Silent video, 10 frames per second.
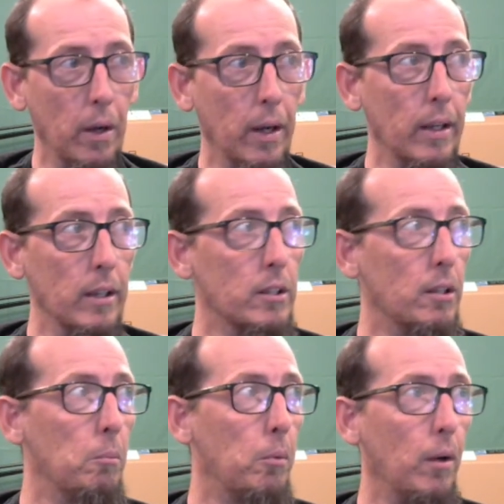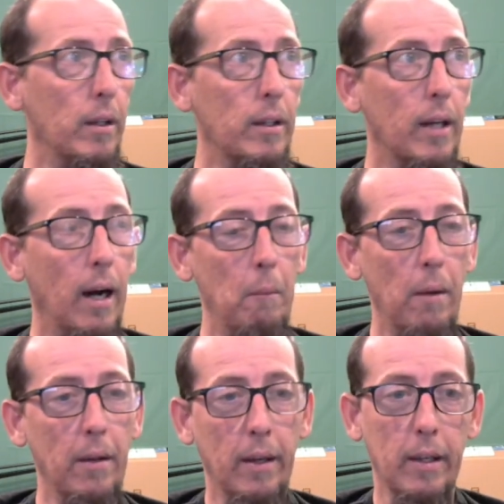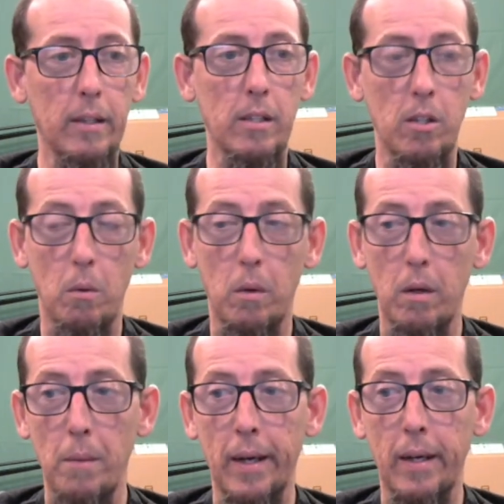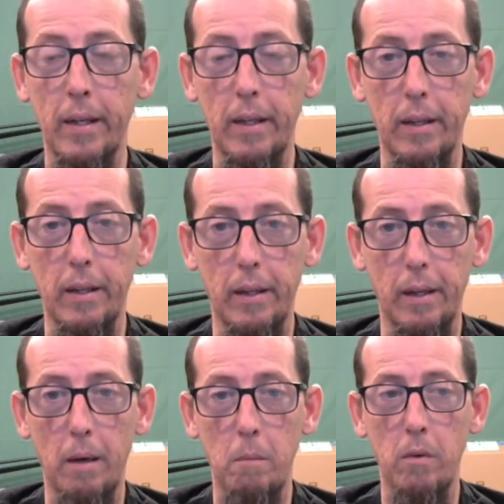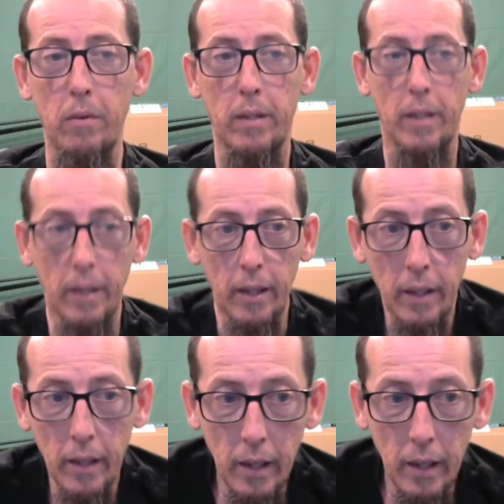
and at some point in time, I think I still want to make it a movie theater.